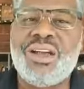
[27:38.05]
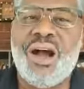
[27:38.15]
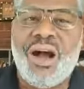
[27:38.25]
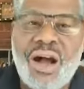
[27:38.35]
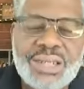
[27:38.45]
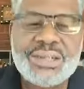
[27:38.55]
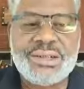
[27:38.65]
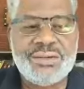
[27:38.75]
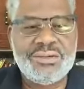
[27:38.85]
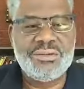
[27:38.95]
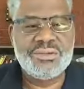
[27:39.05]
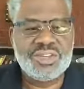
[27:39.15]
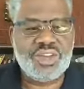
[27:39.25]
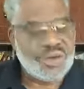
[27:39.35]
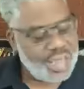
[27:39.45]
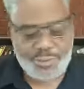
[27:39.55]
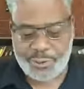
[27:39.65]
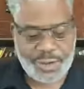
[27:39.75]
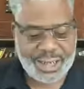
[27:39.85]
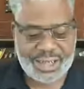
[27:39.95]
God. So they
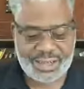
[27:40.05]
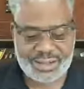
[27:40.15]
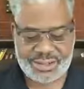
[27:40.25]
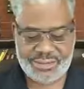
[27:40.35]
prayed.